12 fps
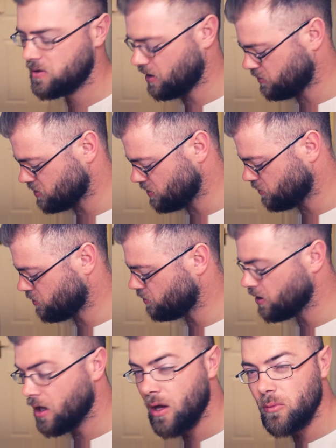That doesn't look
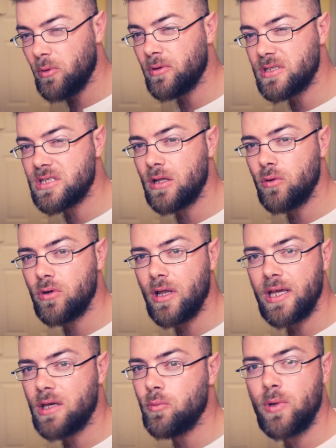good. We want this to look
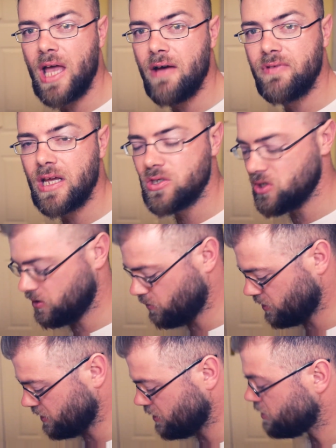like we haven't actually done it.